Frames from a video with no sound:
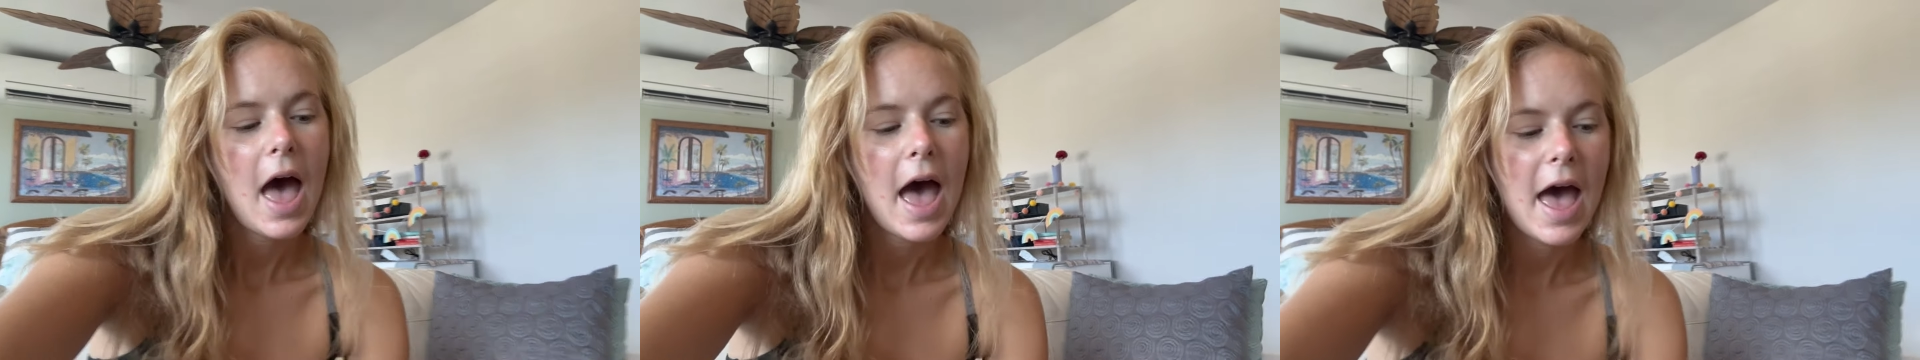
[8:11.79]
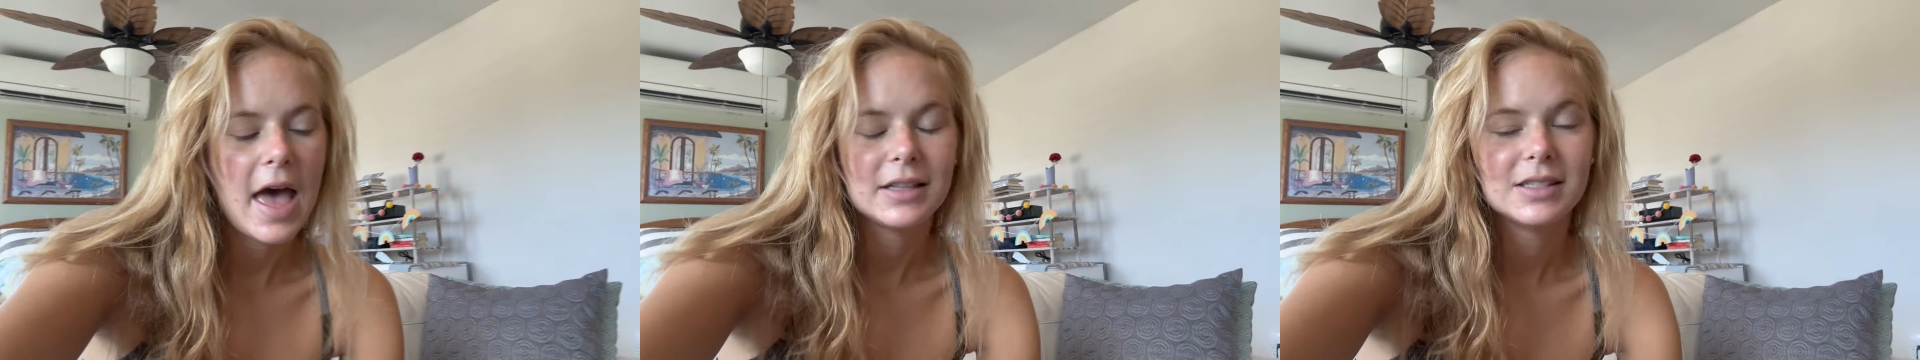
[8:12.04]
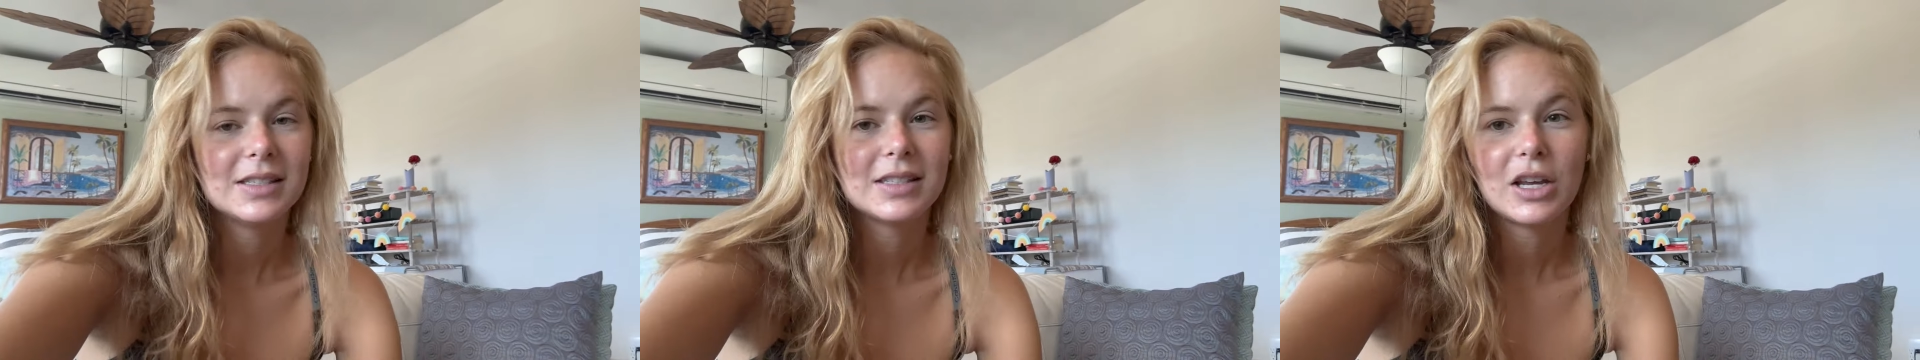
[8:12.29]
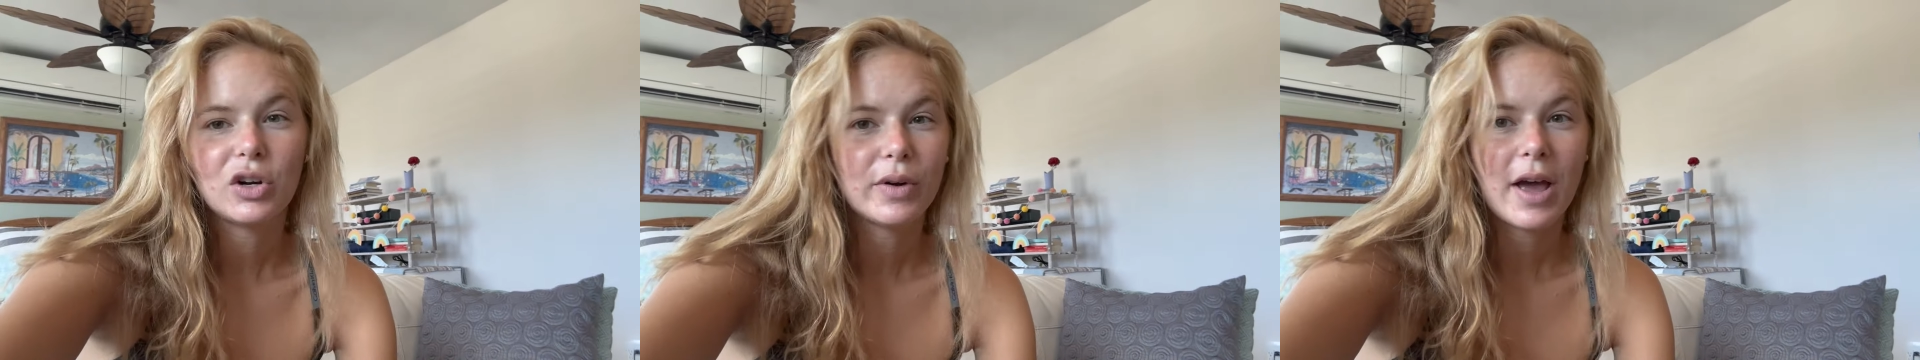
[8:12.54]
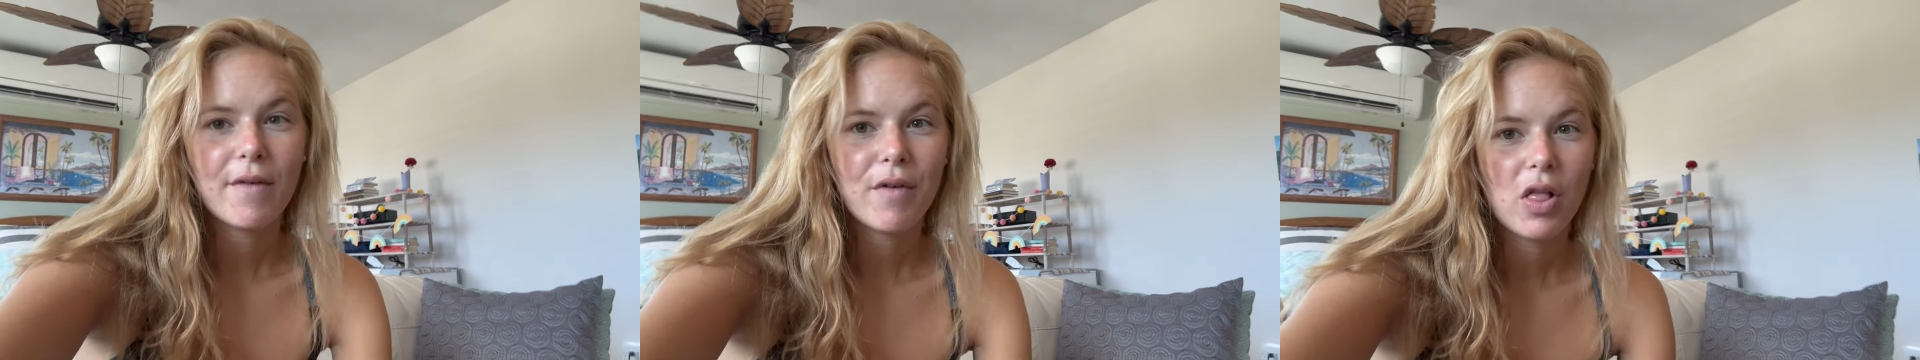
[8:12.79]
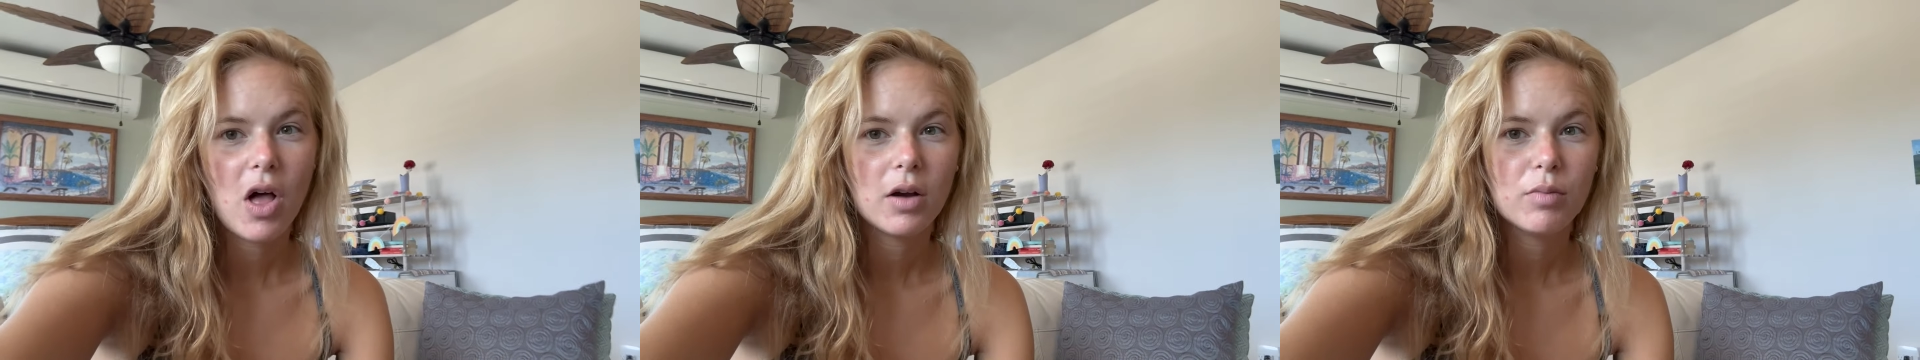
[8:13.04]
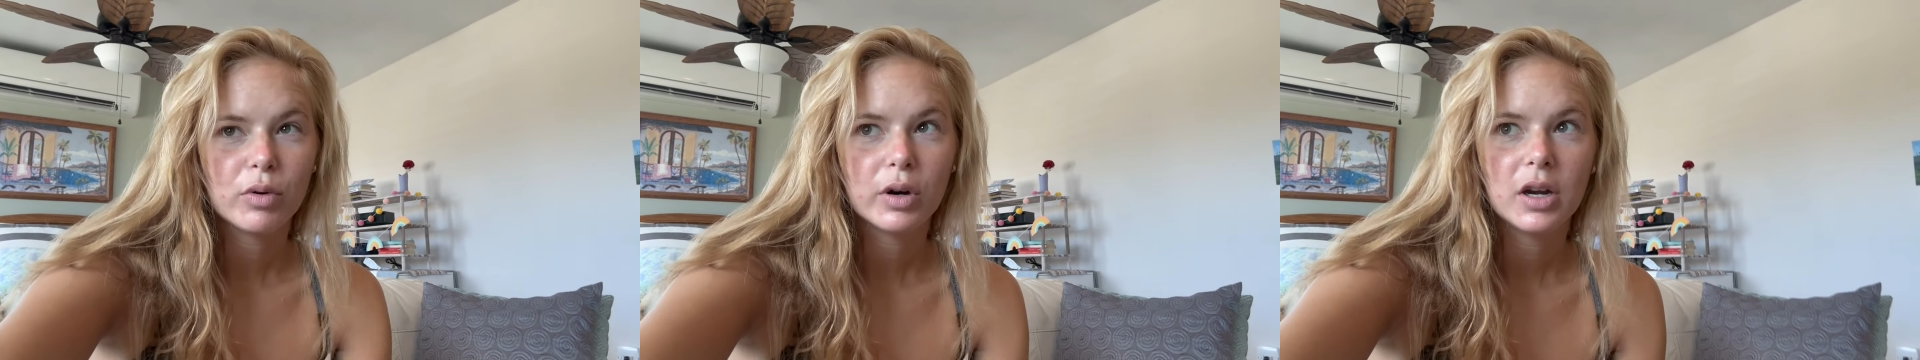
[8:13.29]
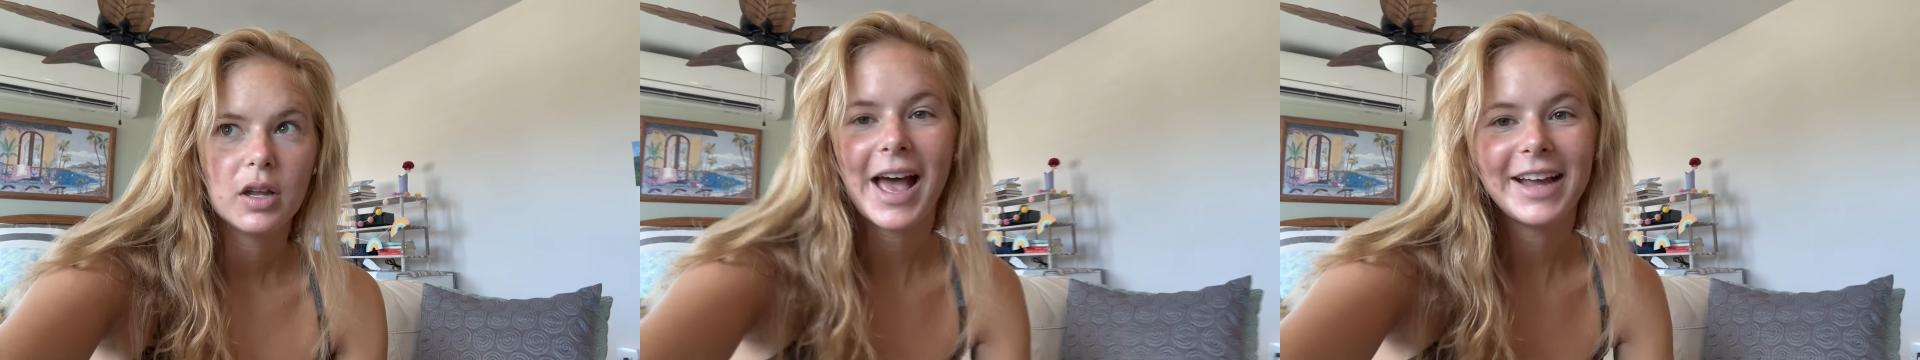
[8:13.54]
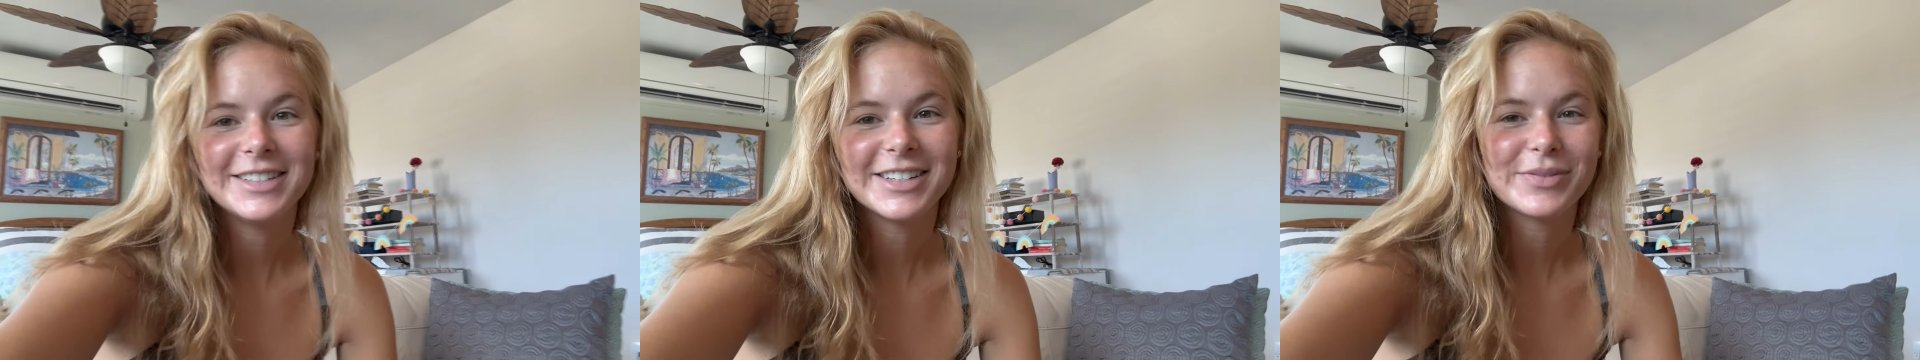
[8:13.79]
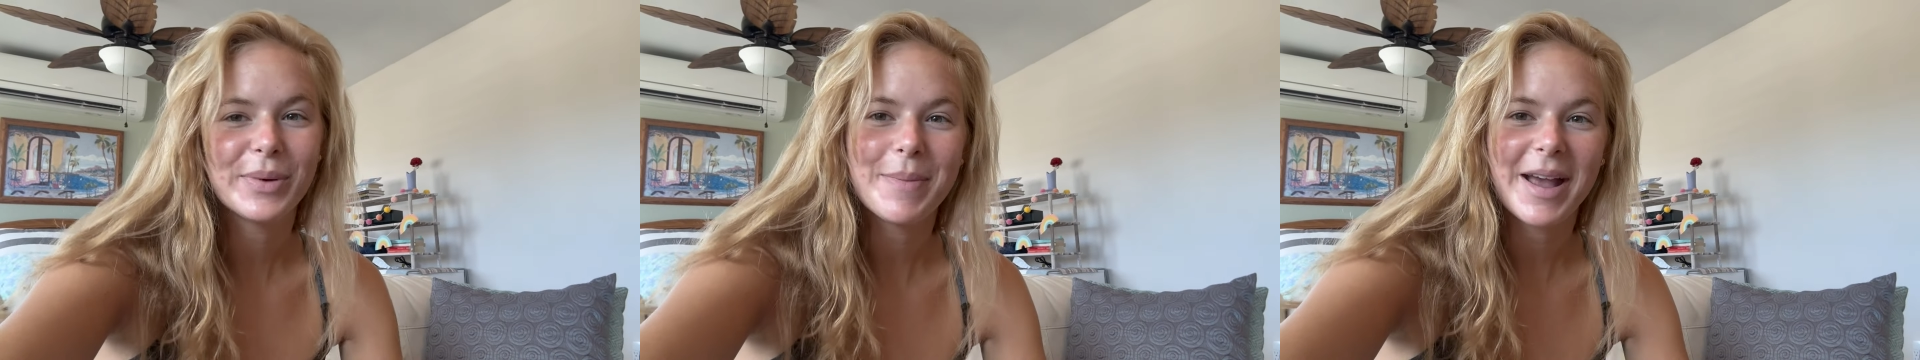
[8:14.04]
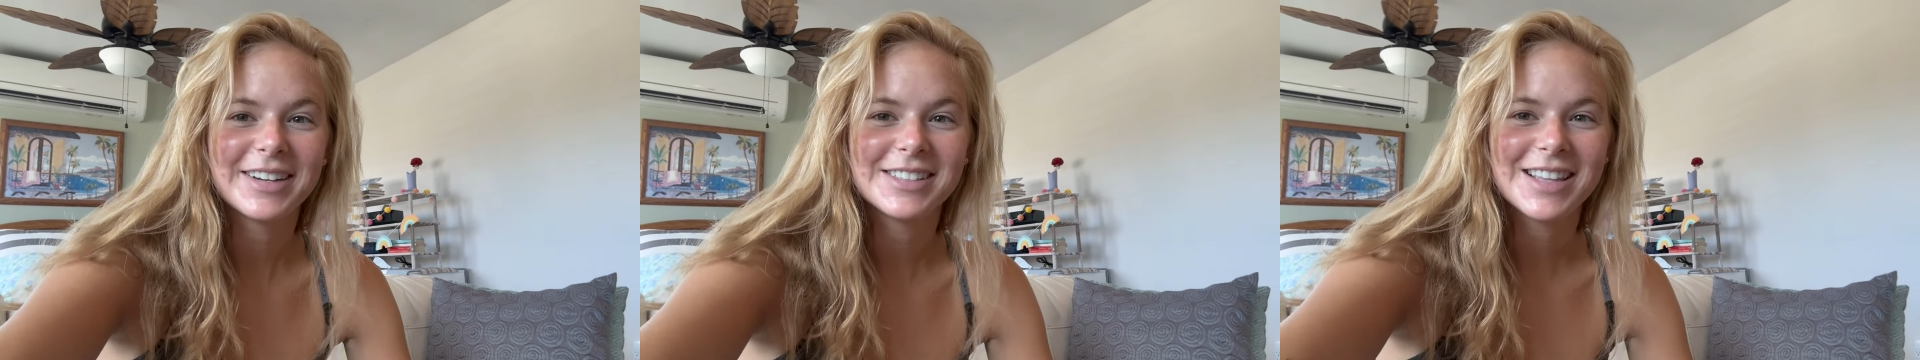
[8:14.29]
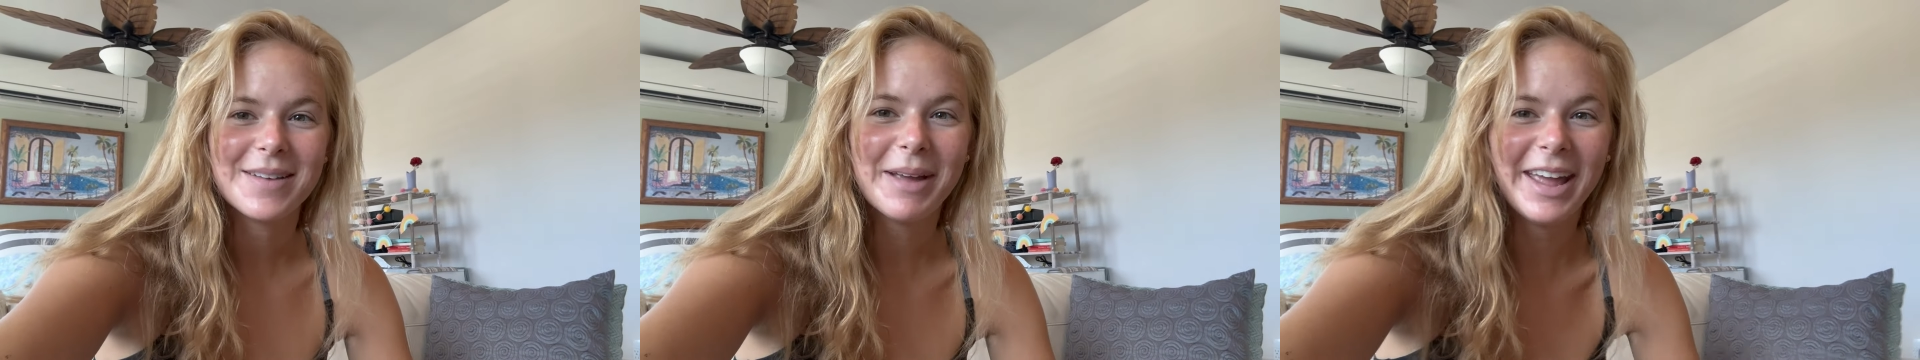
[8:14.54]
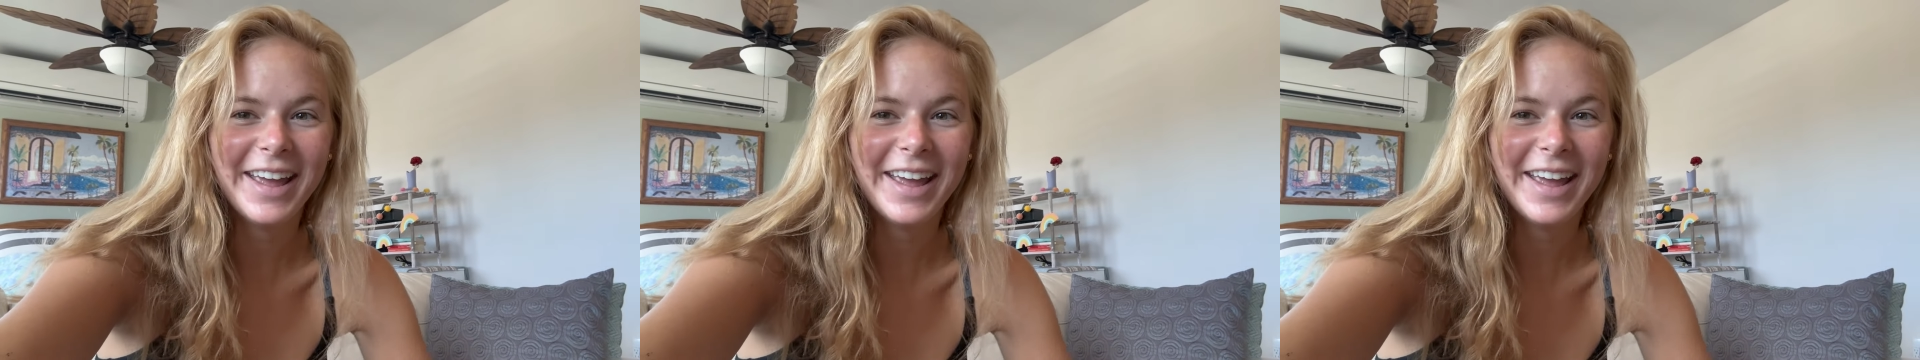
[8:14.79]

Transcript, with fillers: And since I don't have a longboard, I just went back to sleep.